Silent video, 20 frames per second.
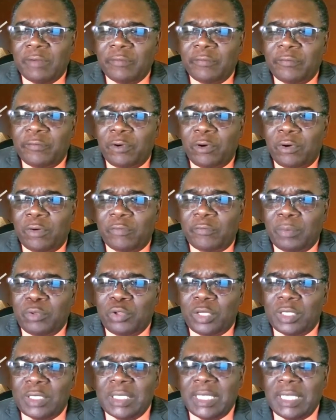thing for
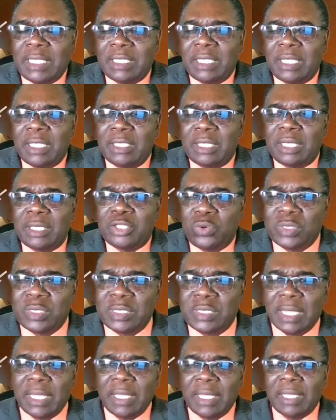the community. It
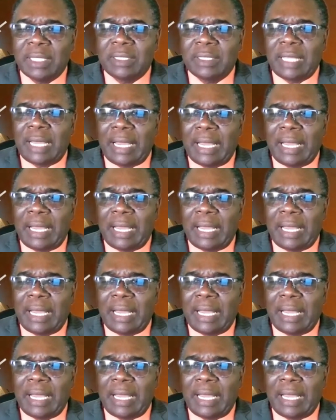shows